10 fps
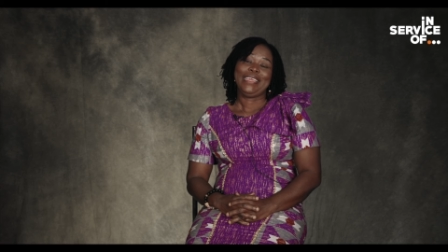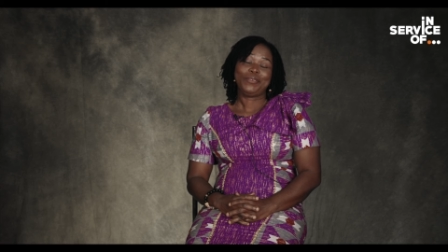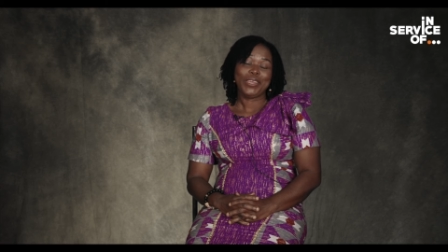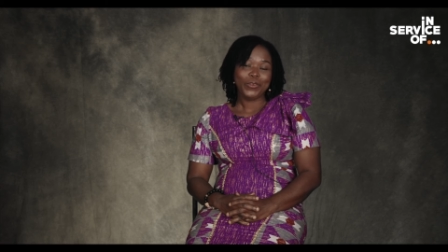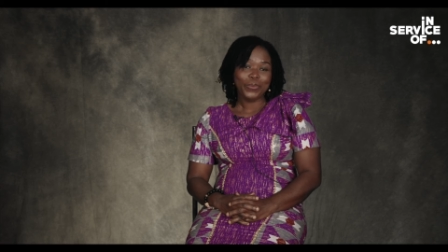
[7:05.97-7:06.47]

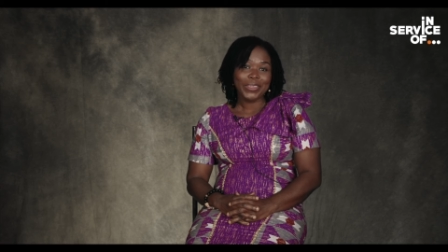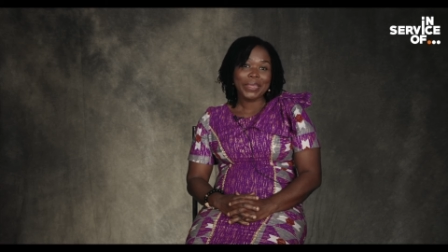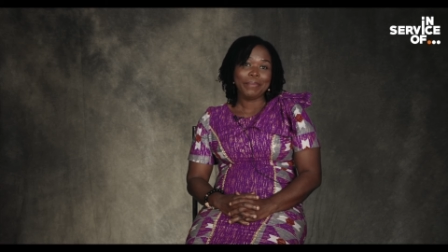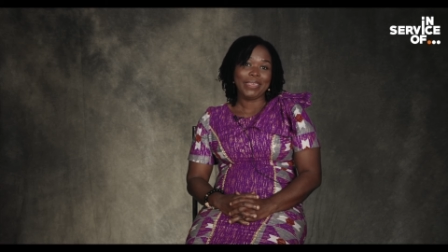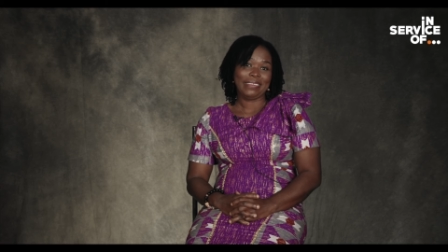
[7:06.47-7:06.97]
So you
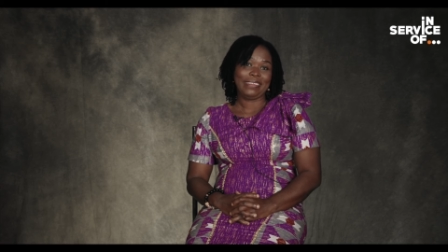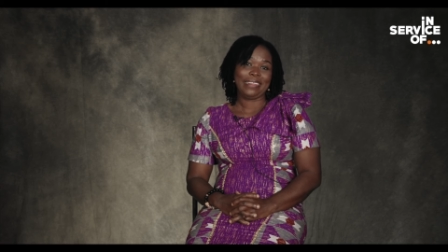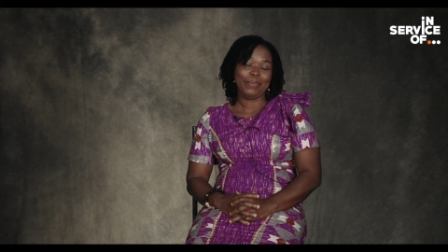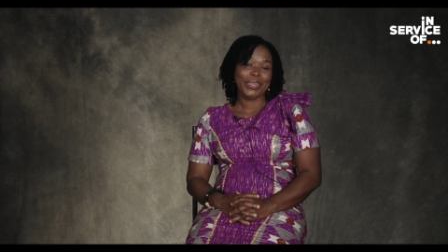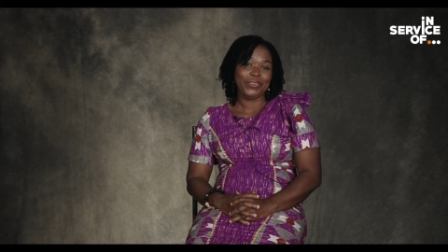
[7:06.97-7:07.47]
being a
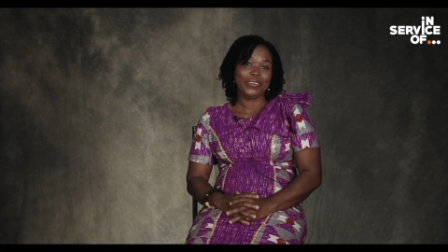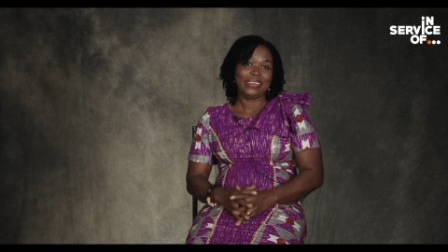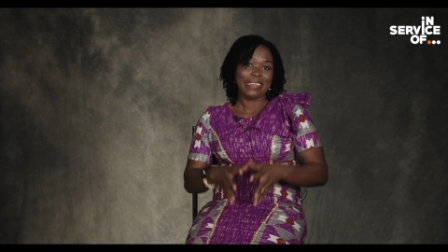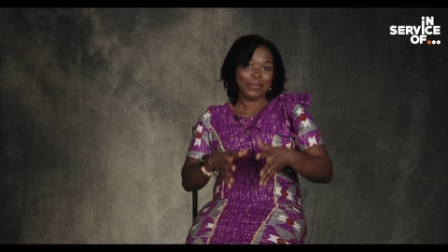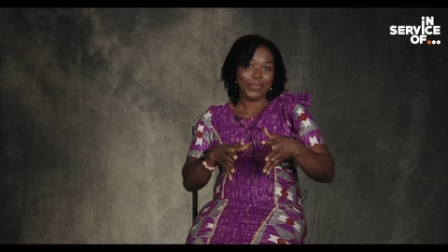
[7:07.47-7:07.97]
center
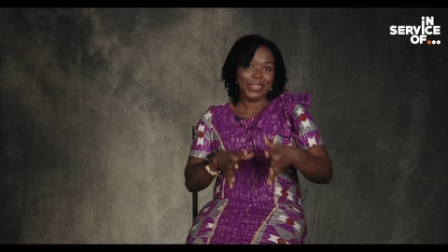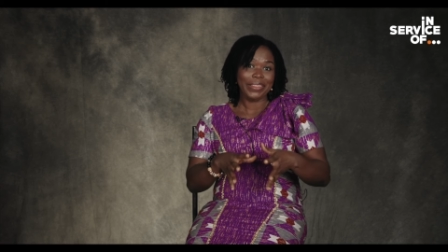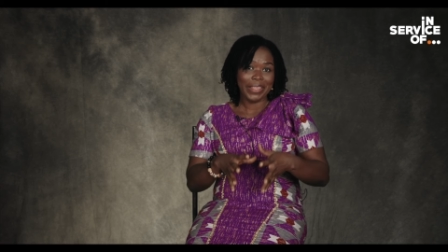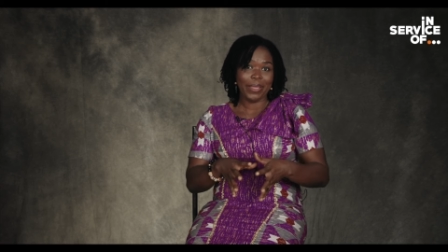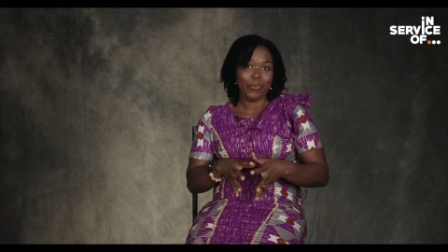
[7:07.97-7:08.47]
manager and
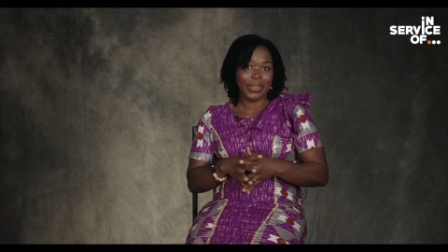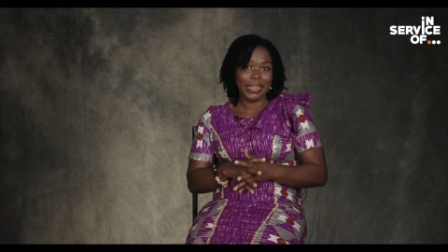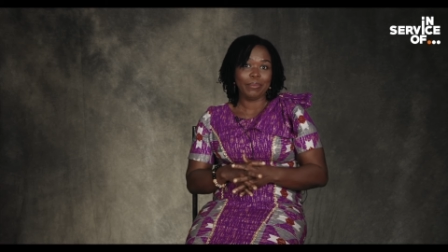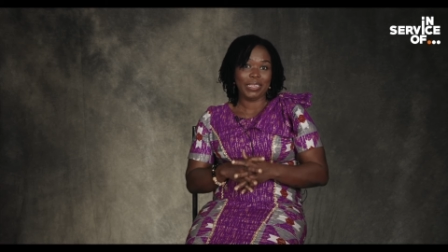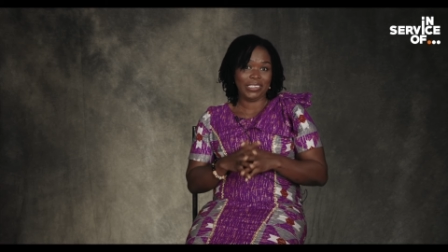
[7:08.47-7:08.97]
being there with
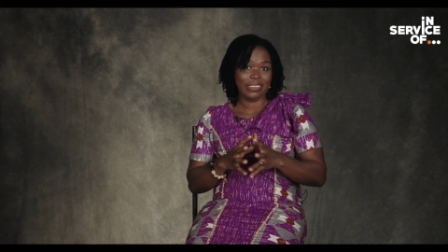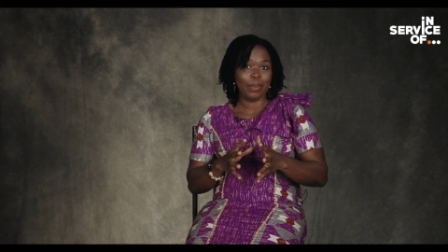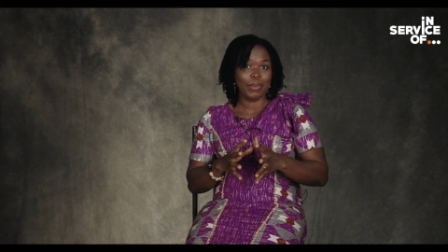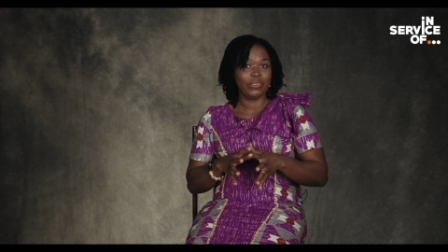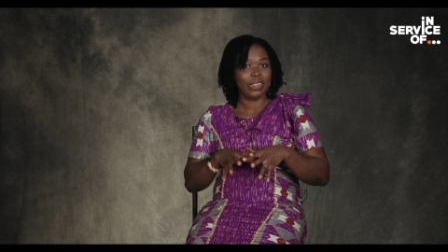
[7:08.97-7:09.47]
them, a
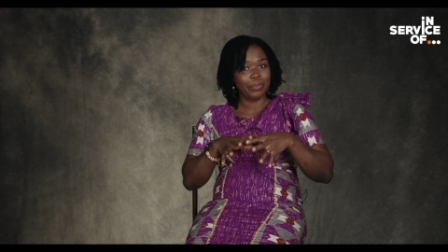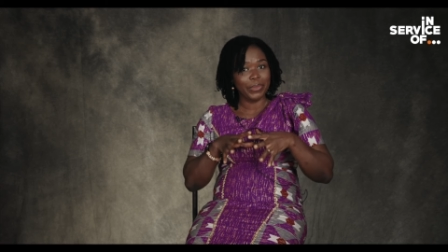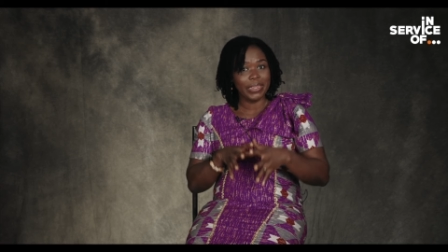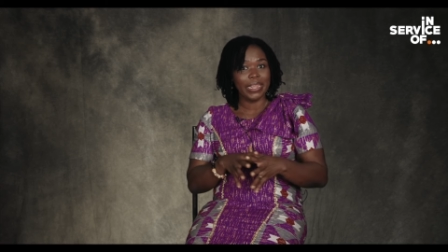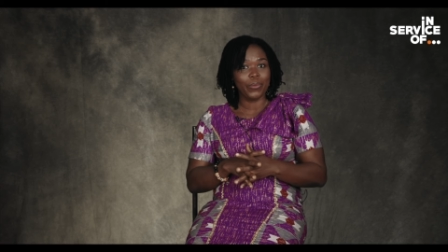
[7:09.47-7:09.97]
shelter manager and
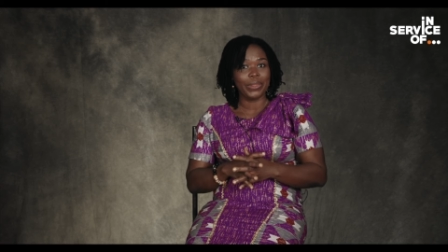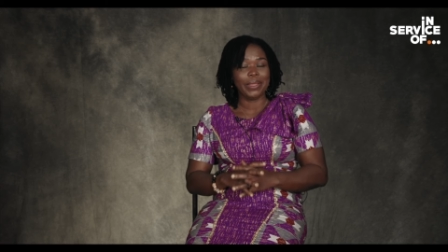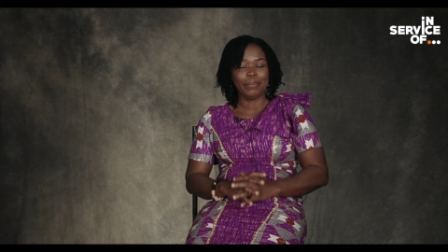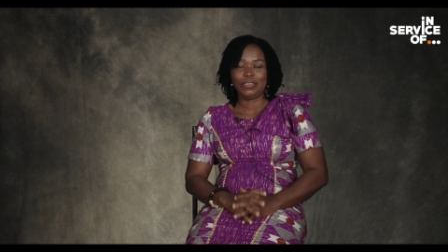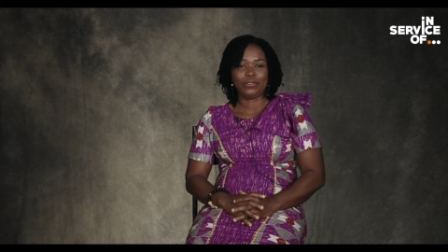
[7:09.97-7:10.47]
being there with
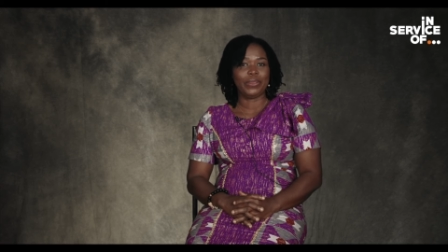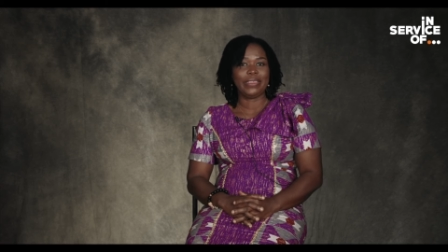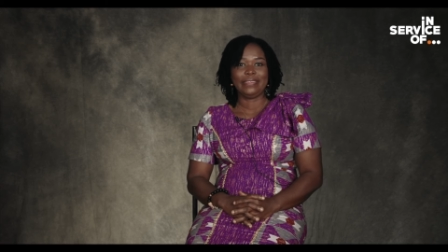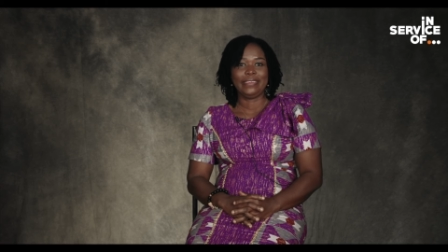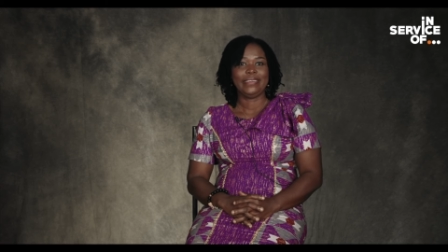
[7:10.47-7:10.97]
them, it's not
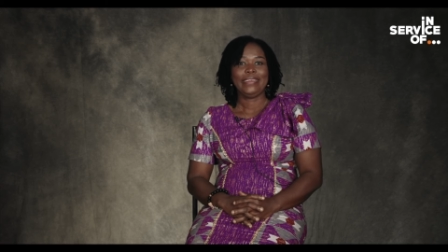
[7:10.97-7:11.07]
easy.